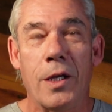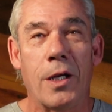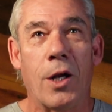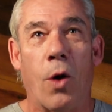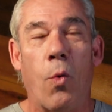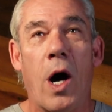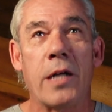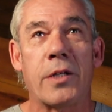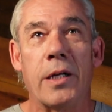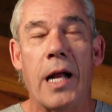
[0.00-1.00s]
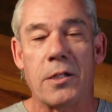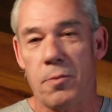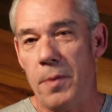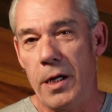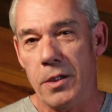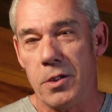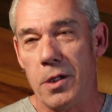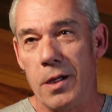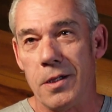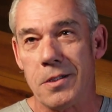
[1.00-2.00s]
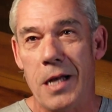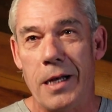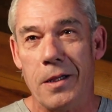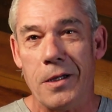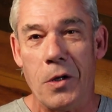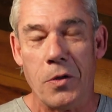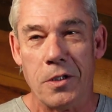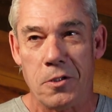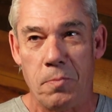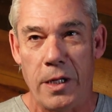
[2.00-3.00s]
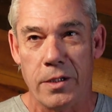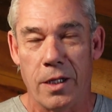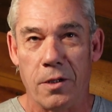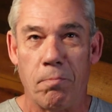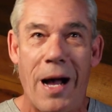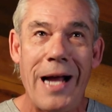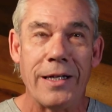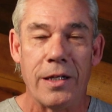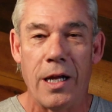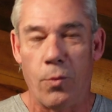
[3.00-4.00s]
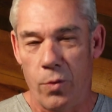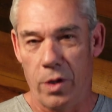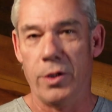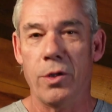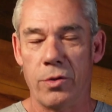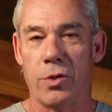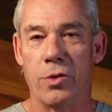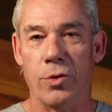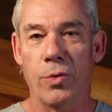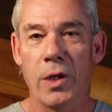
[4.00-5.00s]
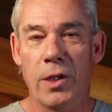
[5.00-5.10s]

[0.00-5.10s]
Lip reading: watching that speech, the State of the Union speech, and the Biden that we're used to,